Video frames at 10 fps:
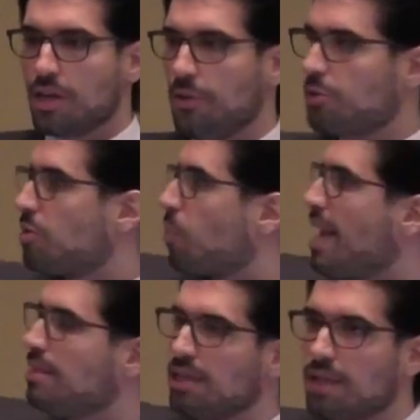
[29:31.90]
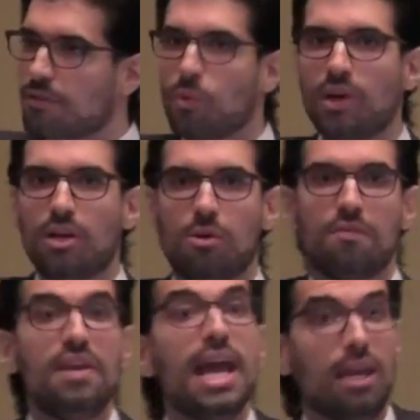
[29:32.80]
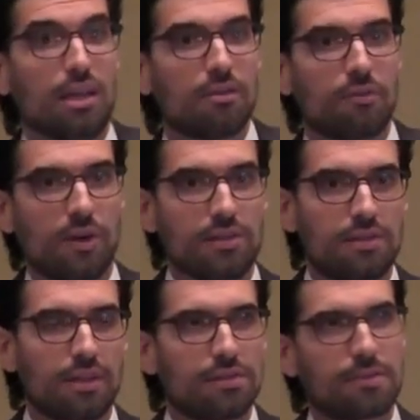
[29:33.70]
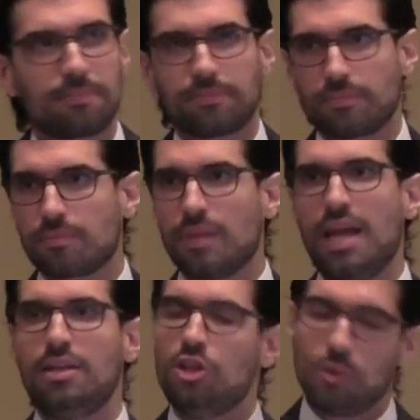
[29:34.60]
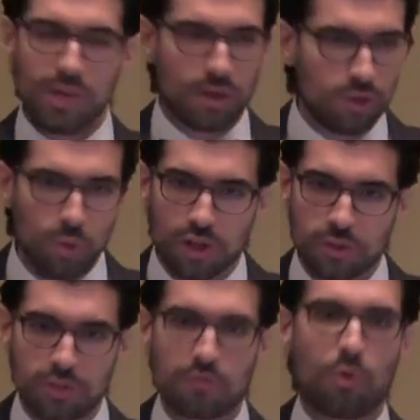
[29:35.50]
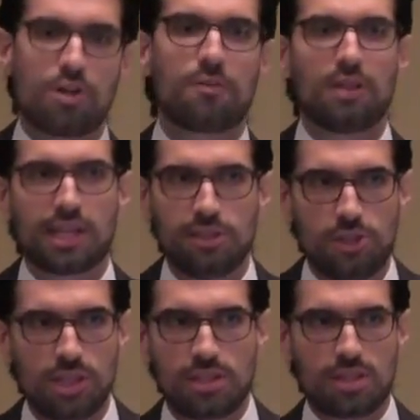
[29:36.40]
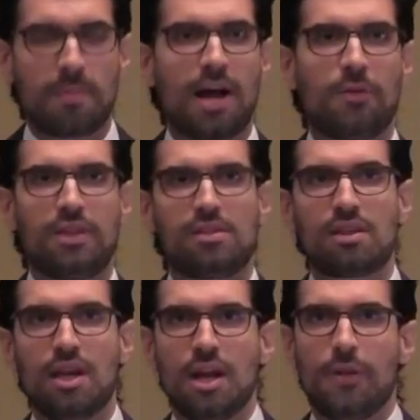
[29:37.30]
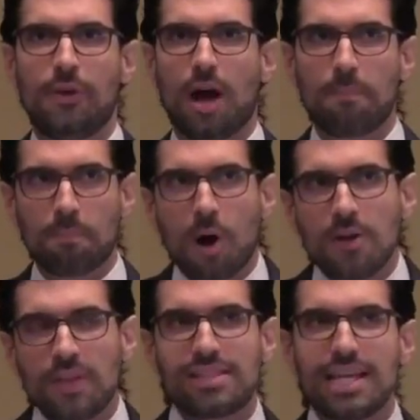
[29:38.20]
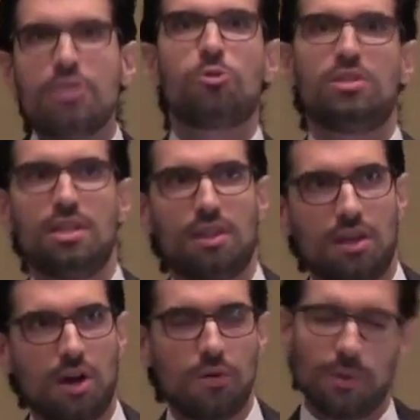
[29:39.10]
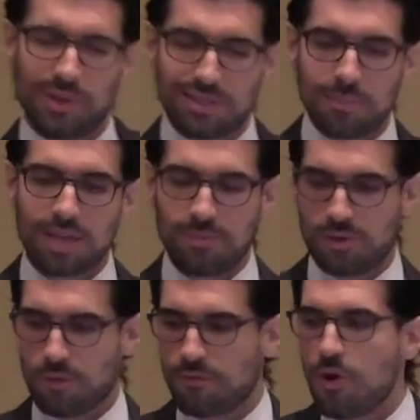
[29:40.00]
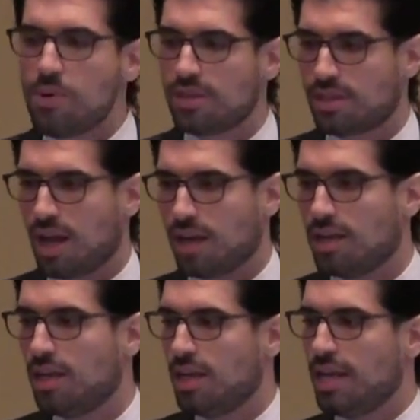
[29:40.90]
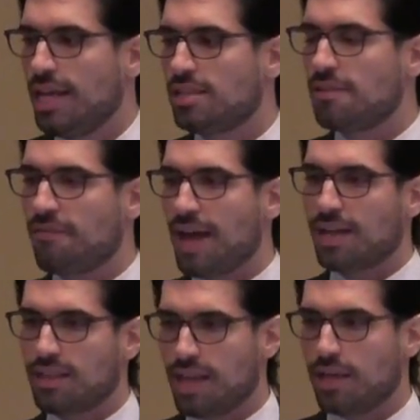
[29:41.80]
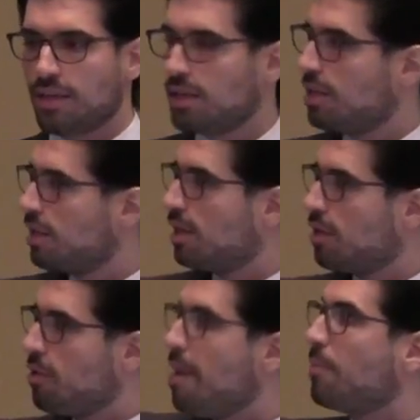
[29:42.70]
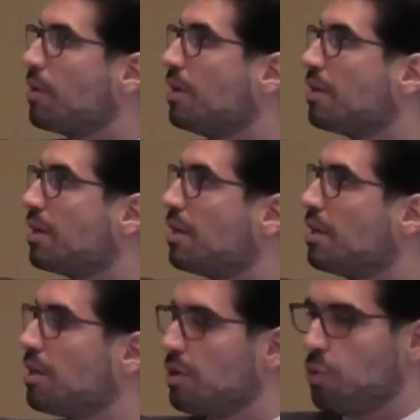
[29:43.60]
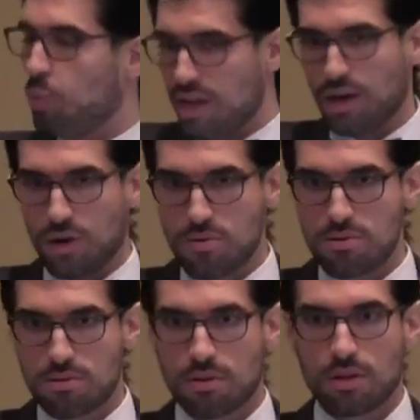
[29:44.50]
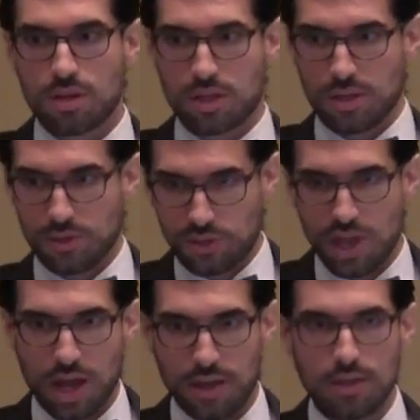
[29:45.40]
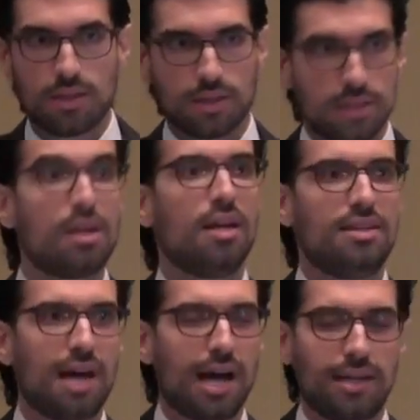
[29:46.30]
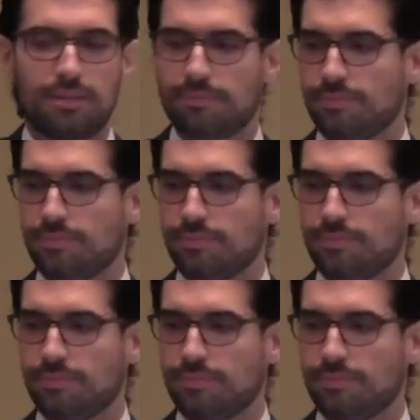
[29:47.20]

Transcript: There's the raising of the widow of Nain, for instance. And, you know, we can do all sorts of wonderful exegesis about this. A part that's interesting, though, that we sometimes don't focus on is the fact that, remember, widow, son died.